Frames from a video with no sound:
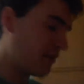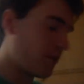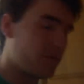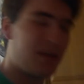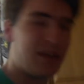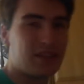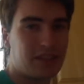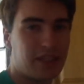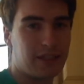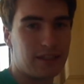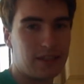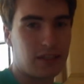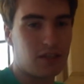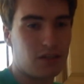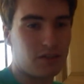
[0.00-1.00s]
a
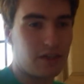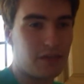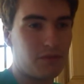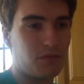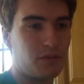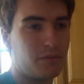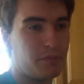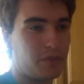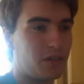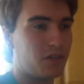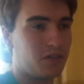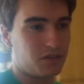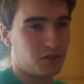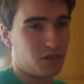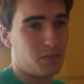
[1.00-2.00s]
buzzkill now on everyone
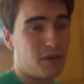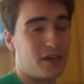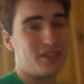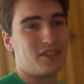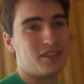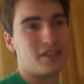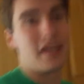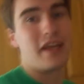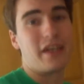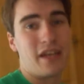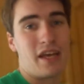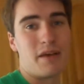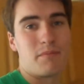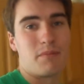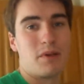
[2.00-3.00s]
because the prices are getting
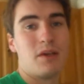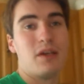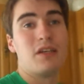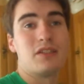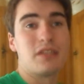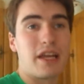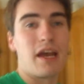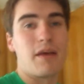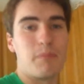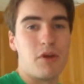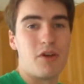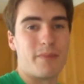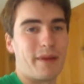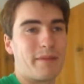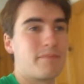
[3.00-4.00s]
up to get a
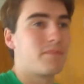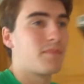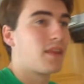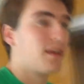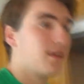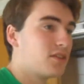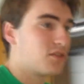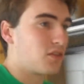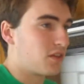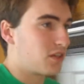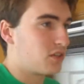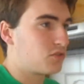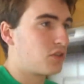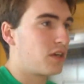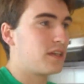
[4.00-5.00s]
permit. So they're
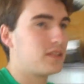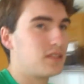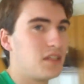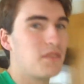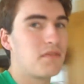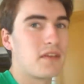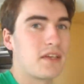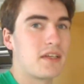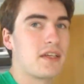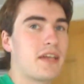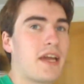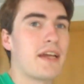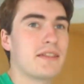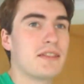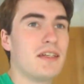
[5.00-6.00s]
going to try and see if they can
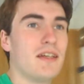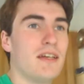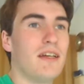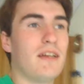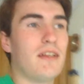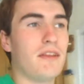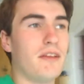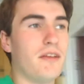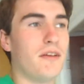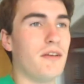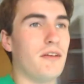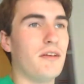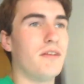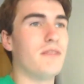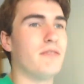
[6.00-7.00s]
get
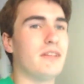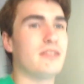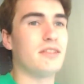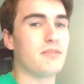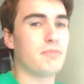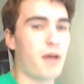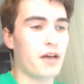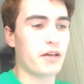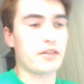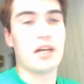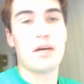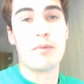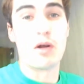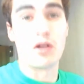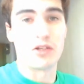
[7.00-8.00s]
the residence parking
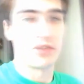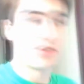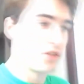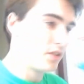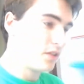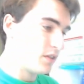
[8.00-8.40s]
abolished.